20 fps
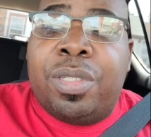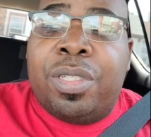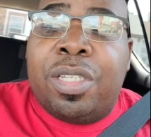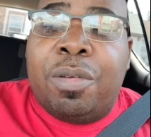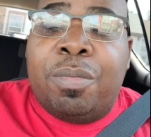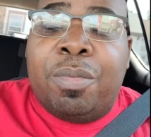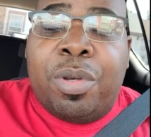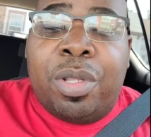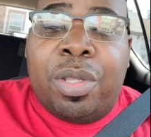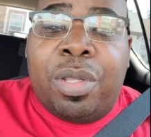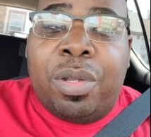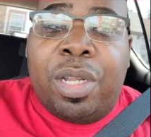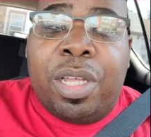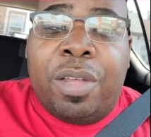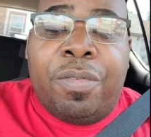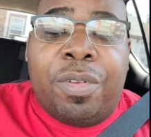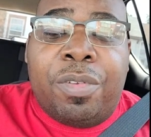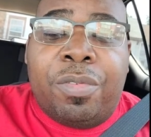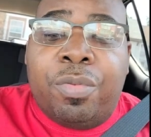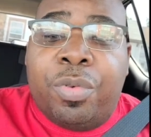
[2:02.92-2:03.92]
some other
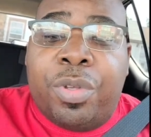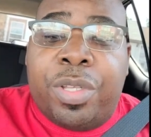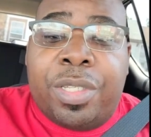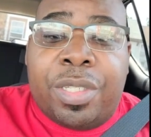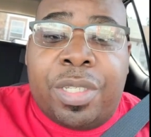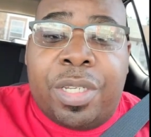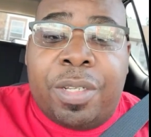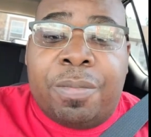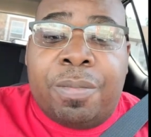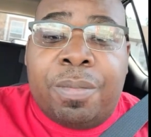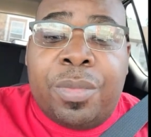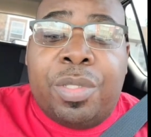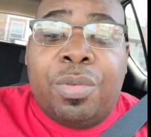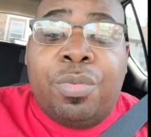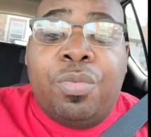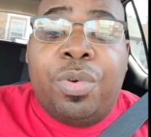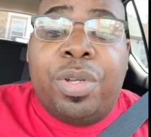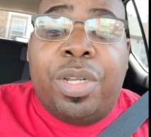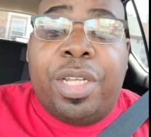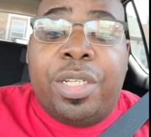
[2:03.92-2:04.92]
level of reasoning
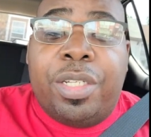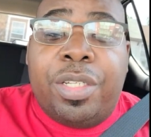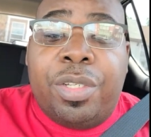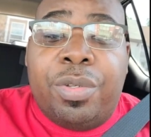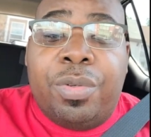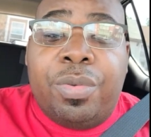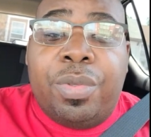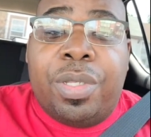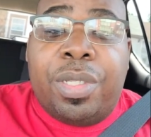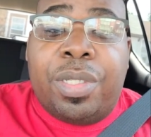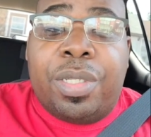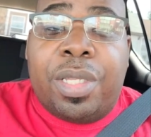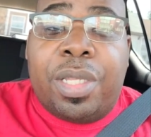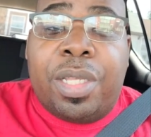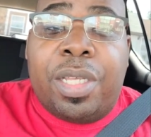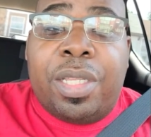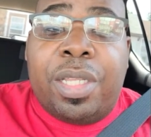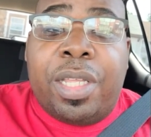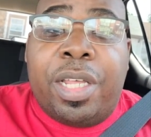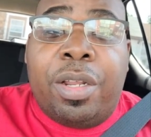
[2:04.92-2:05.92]
when they do this
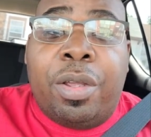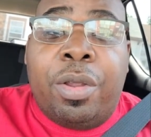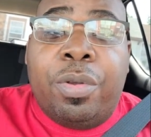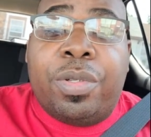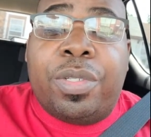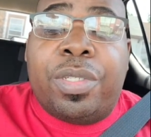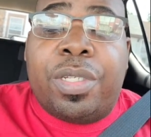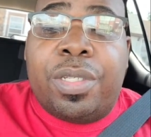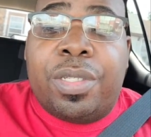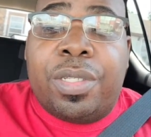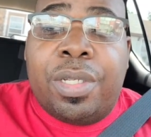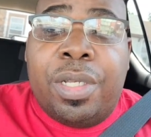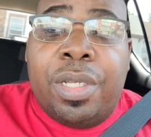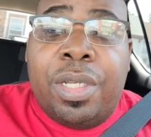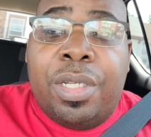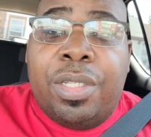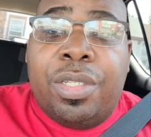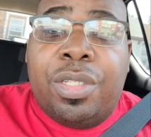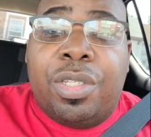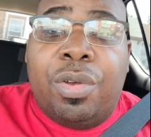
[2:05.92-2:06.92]
thing that hurts us.
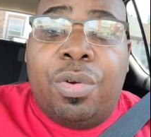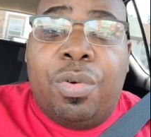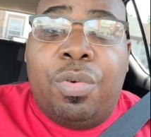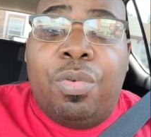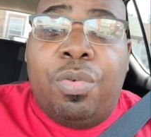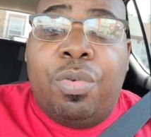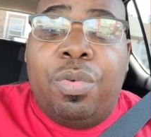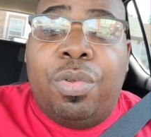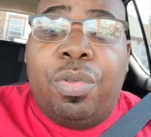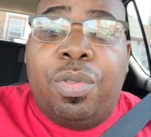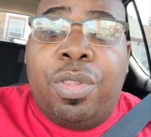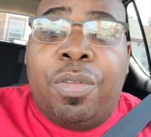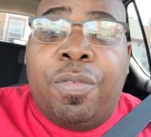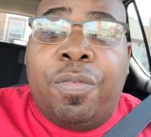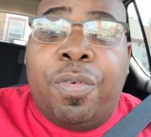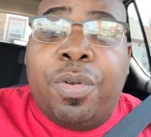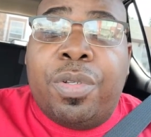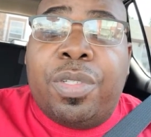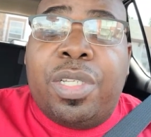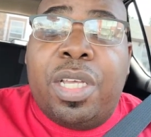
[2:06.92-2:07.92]
So the
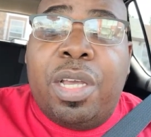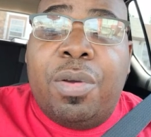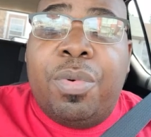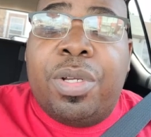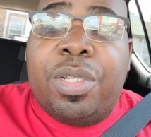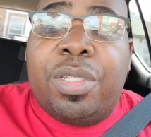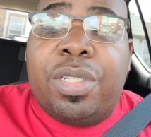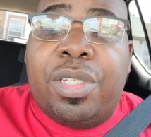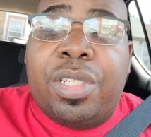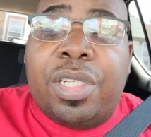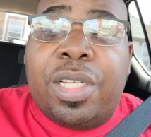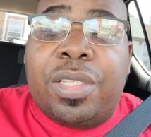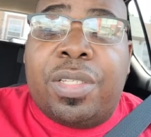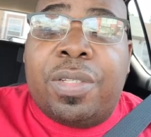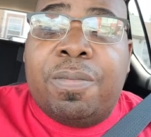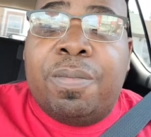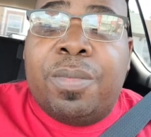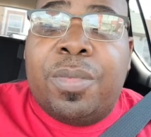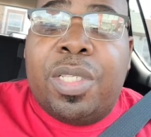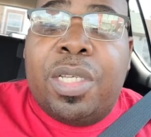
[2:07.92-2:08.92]
first thing I want to suggest,
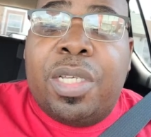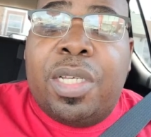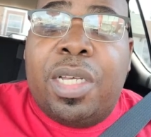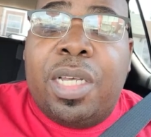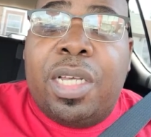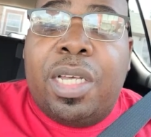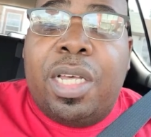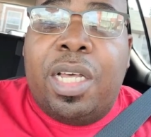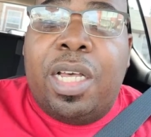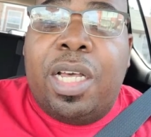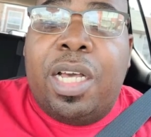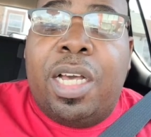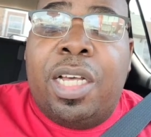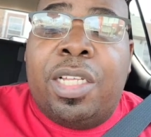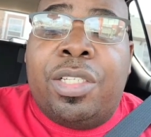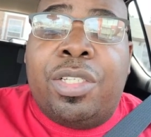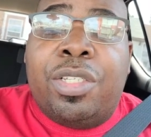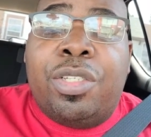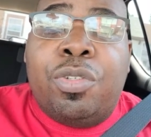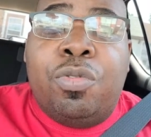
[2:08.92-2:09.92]

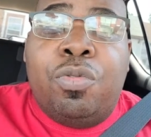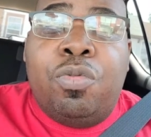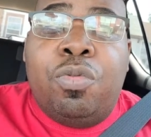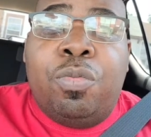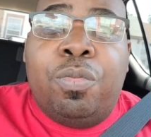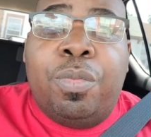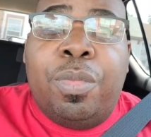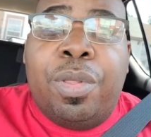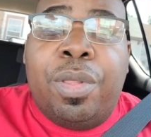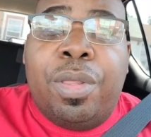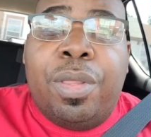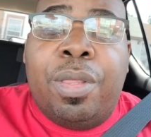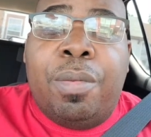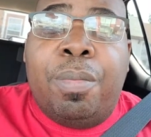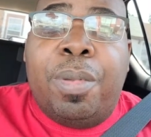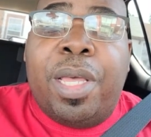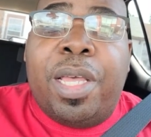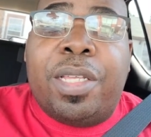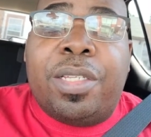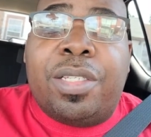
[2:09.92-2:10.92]
assume the
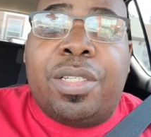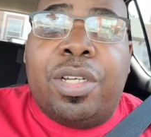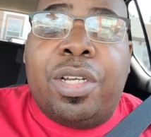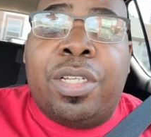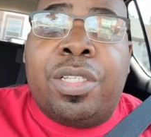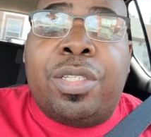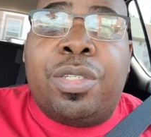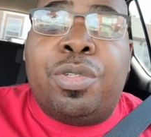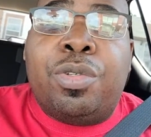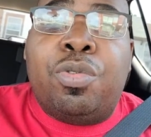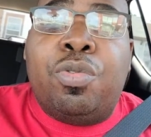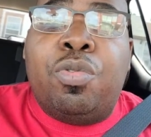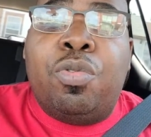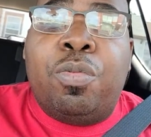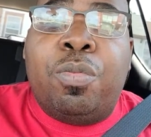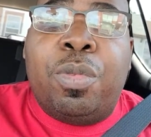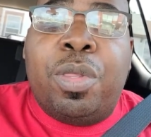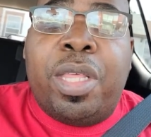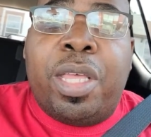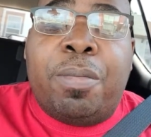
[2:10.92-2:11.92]
best.
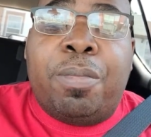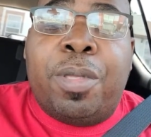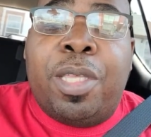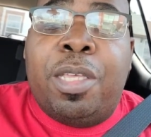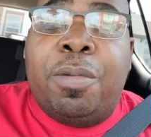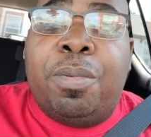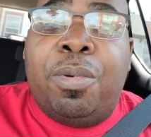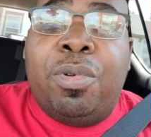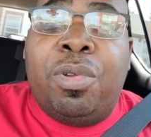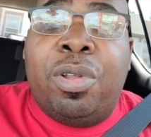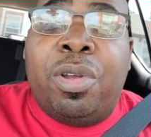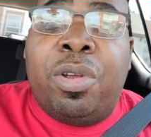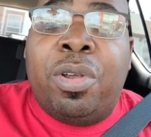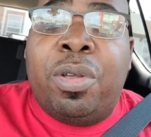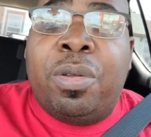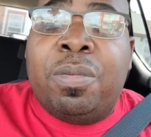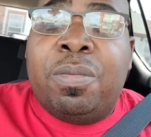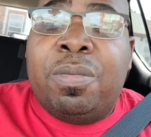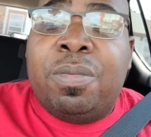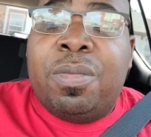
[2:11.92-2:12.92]
Assume that people
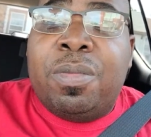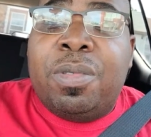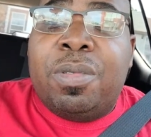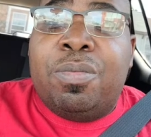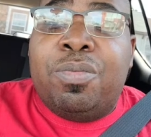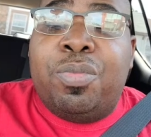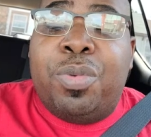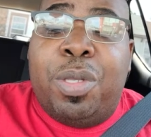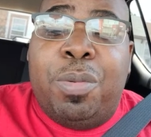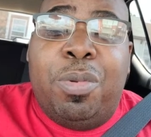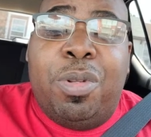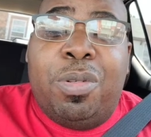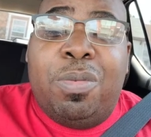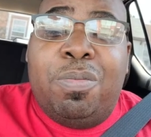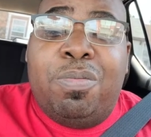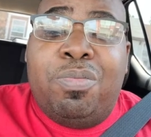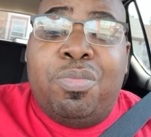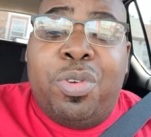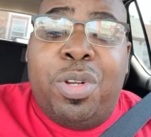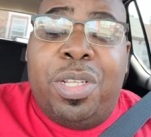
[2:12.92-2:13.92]
are
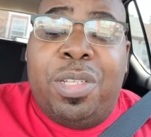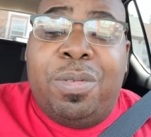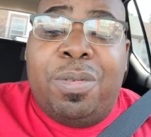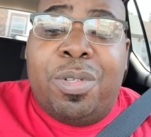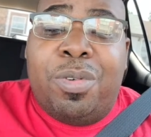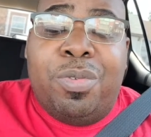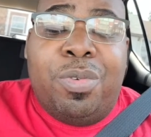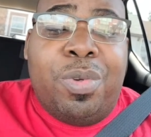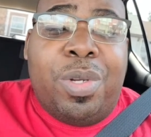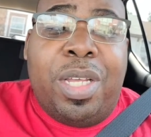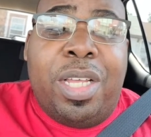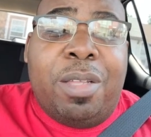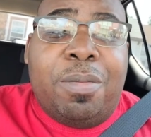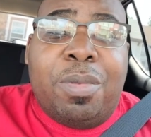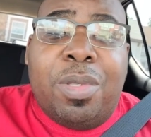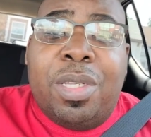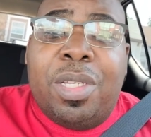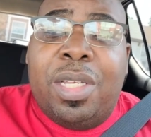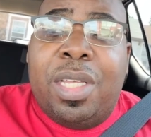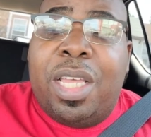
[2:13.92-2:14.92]
pretty screwed up.
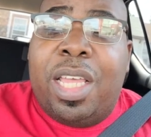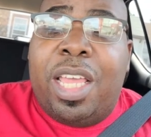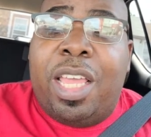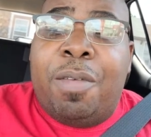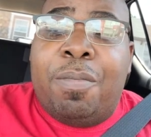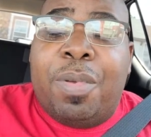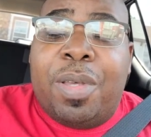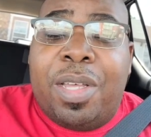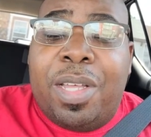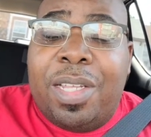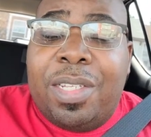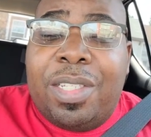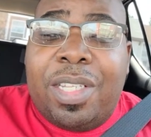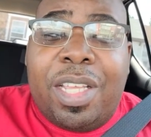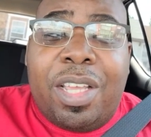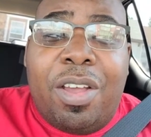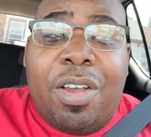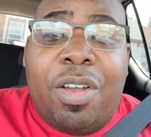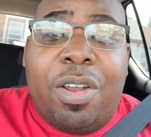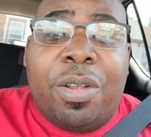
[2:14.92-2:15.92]
And because
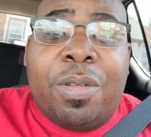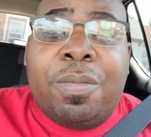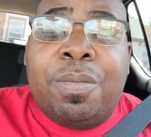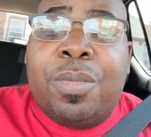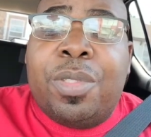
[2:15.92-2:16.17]
they are,